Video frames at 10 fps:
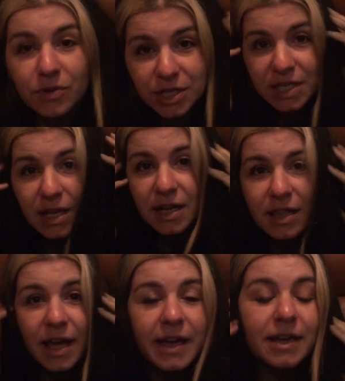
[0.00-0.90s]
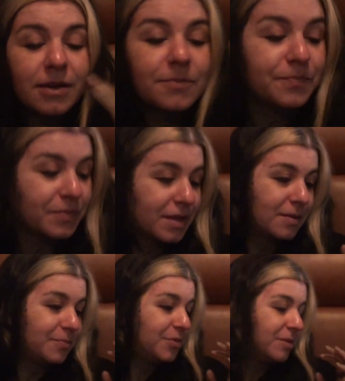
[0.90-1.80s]
we're just gonna like
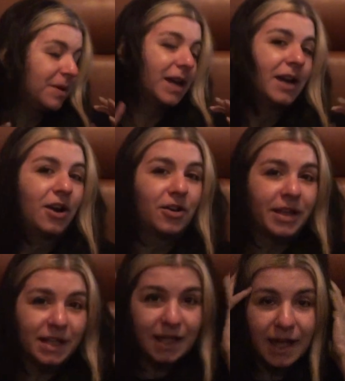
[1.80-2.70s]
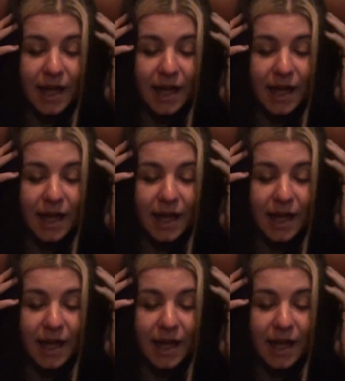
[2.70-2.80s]
put my hair like We're that.